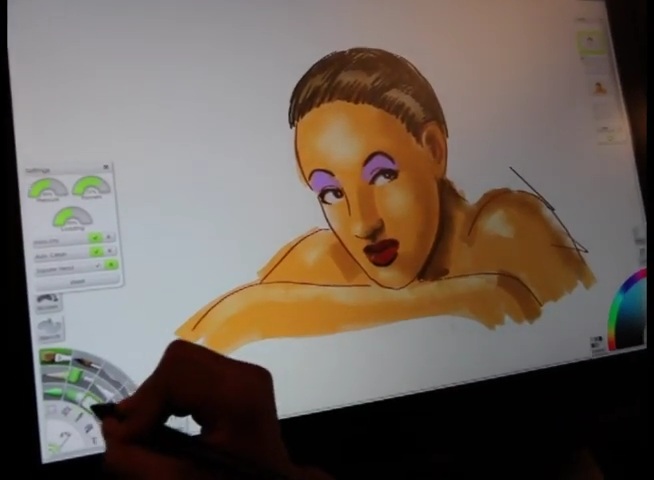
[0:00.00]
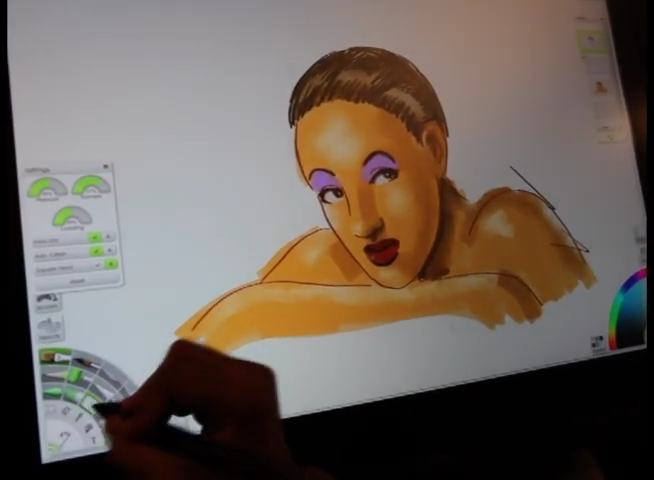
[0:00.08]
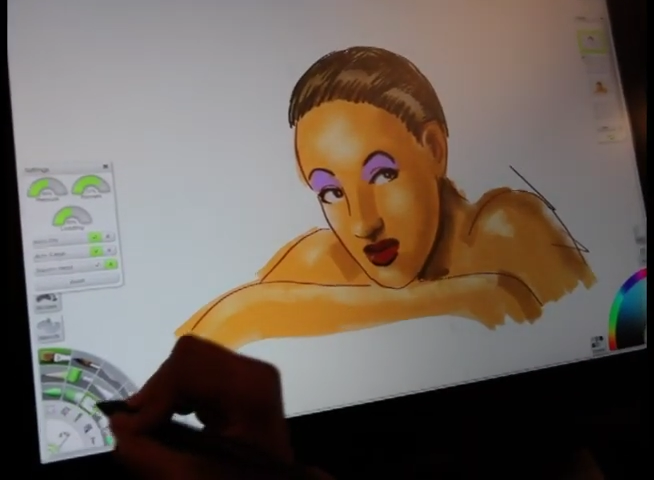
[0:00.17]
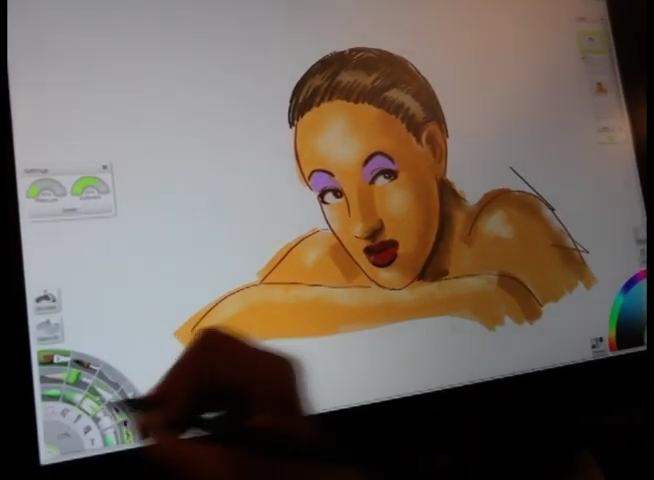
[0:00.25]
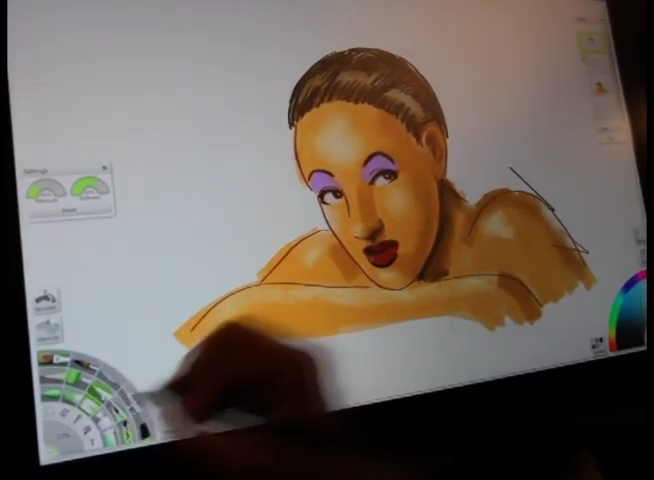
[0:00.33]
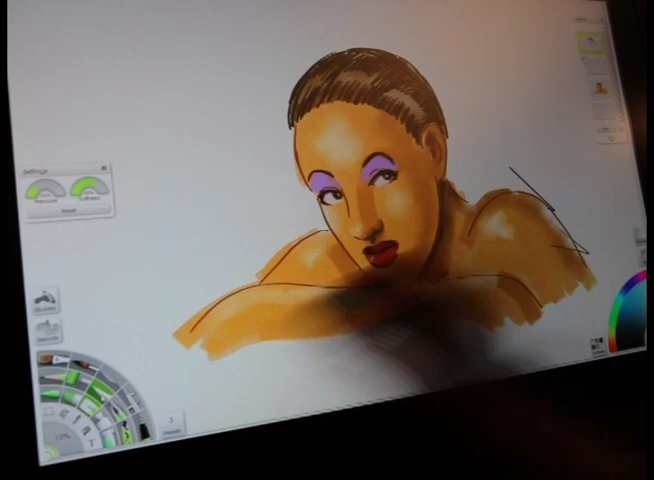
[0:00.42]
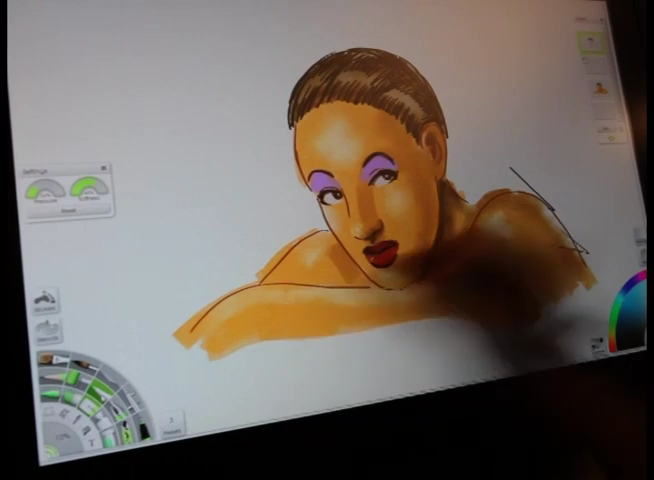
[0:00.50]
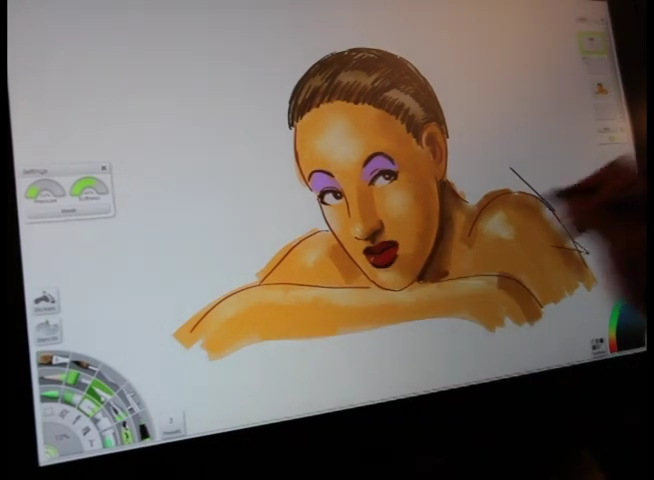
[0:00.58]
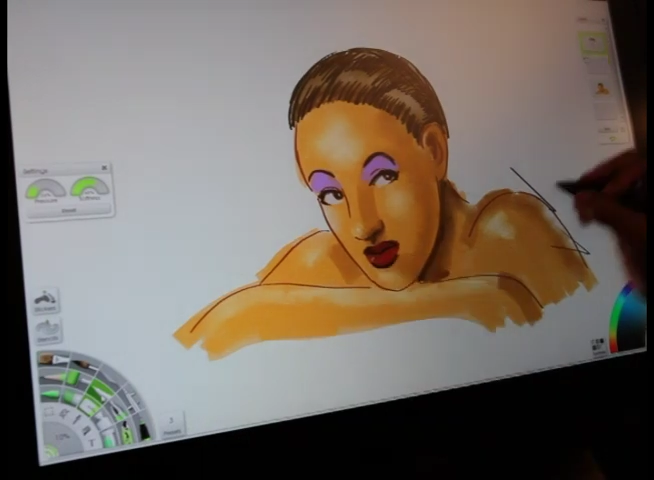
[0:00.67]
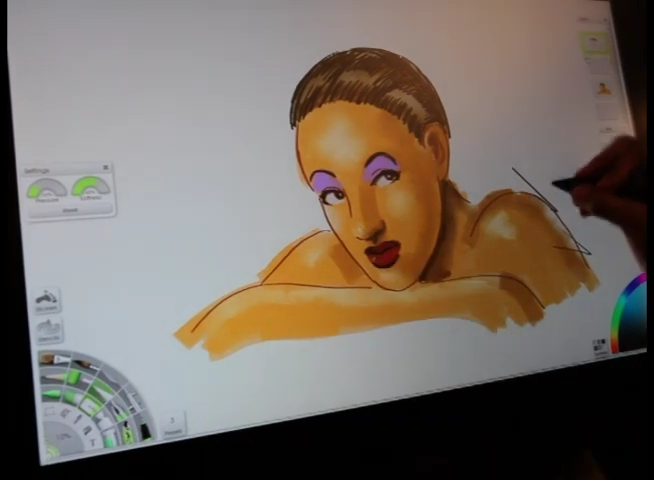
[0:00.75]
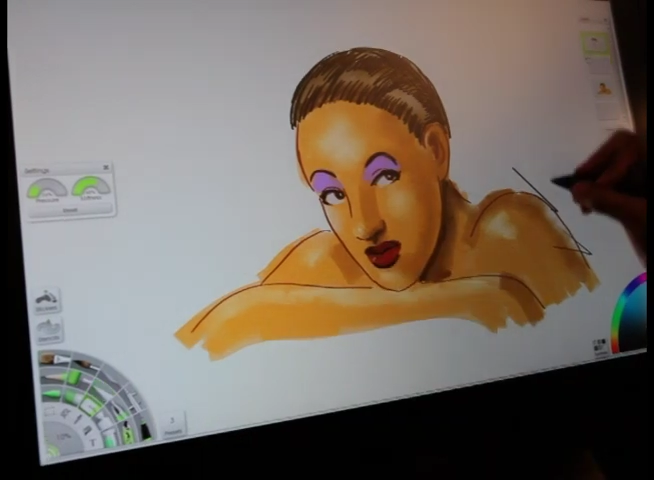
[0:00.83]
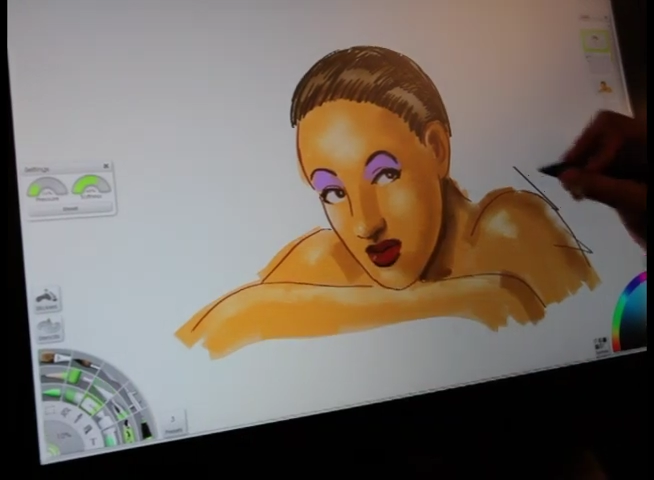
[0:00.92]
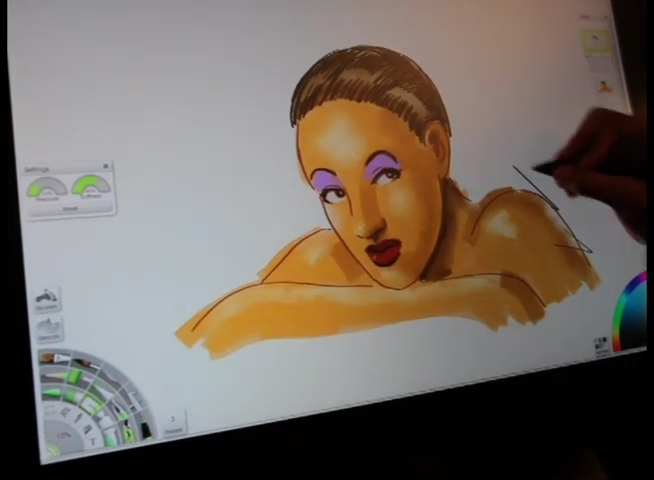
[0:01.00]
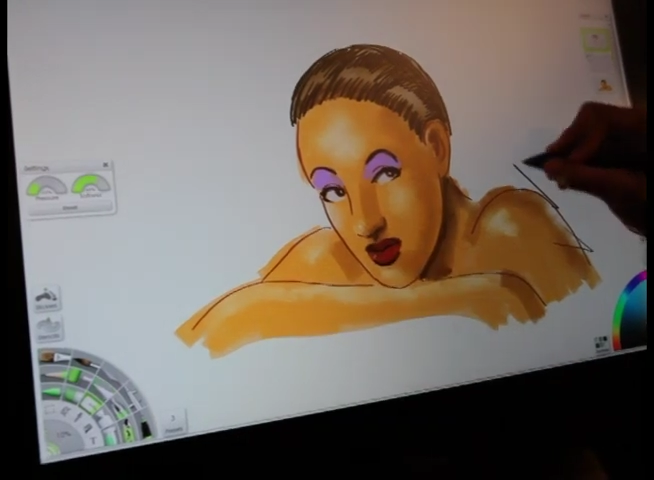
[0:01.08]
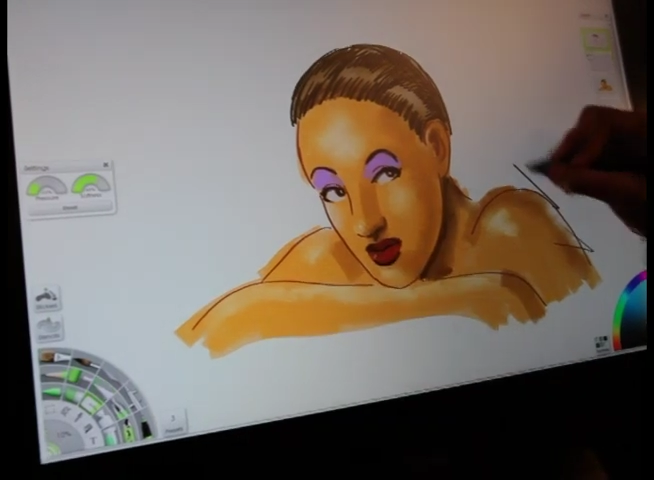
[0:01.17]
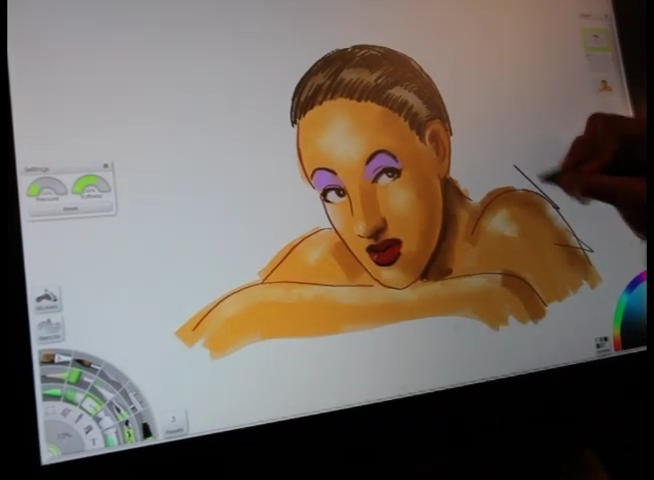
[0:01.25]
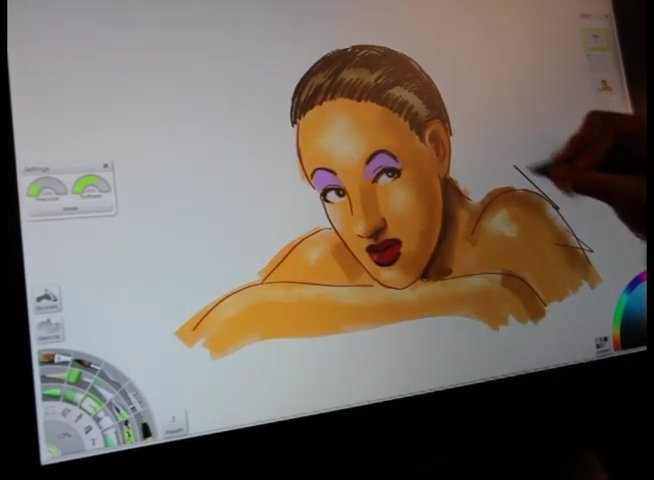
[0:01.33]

mistakes that I've made,